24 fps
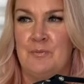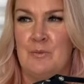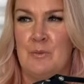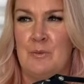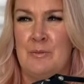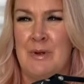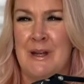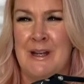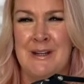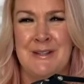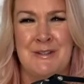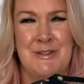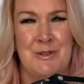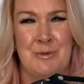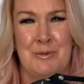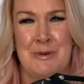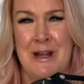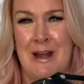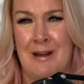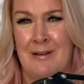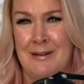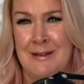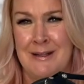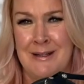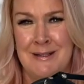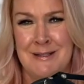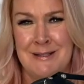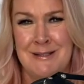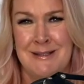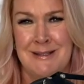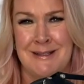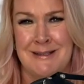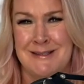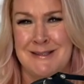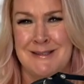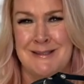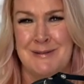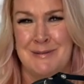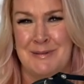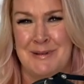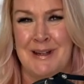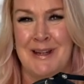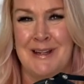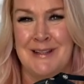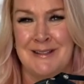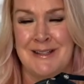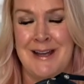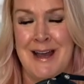Because the reality is
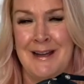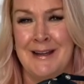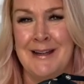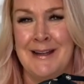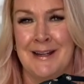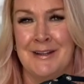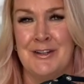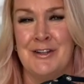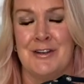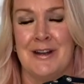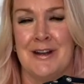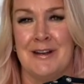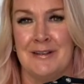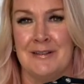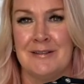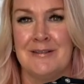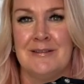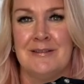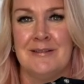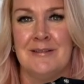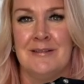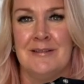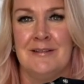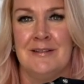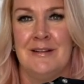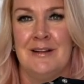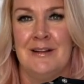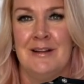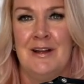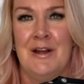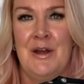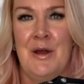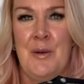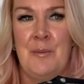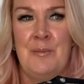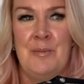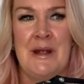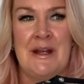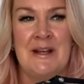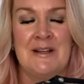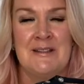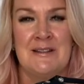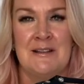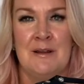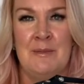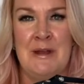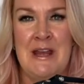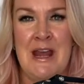it's kind of ignorant.
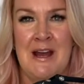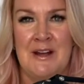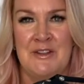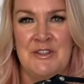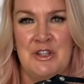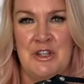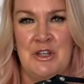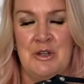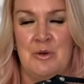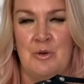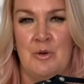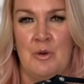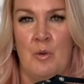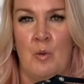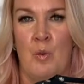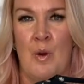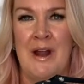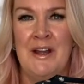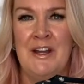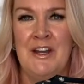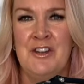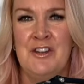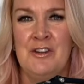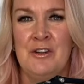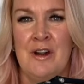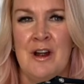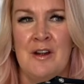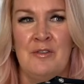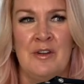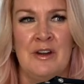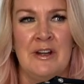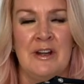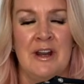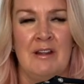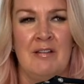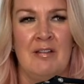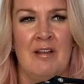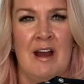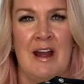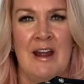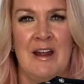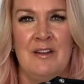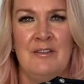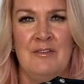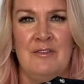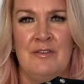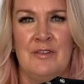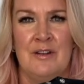Because let me ask you, when in your everyday
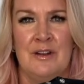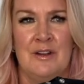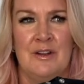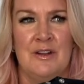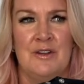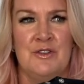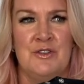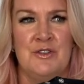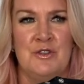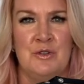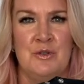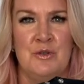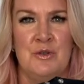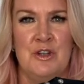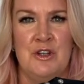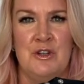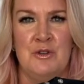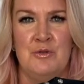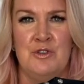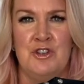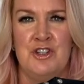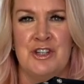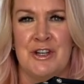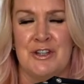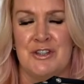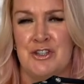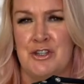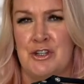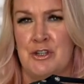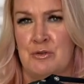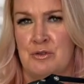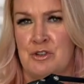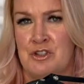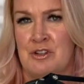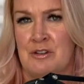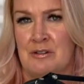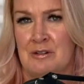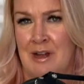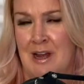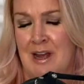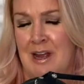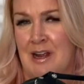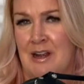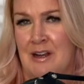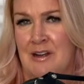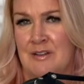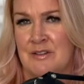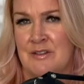life do you just use your
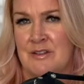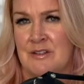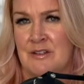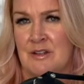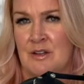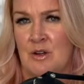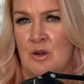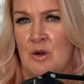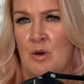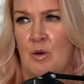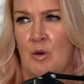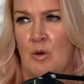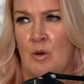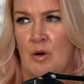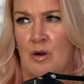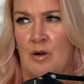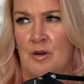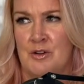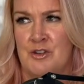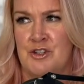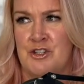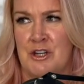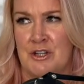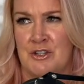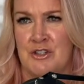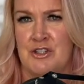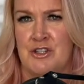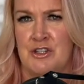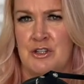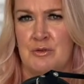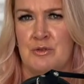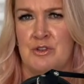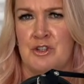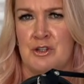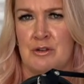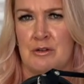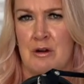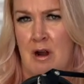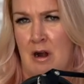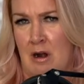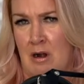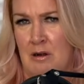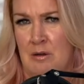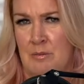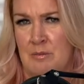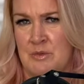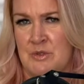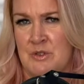legs or just use your
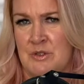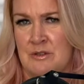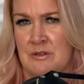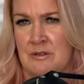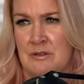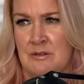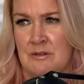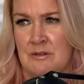arms?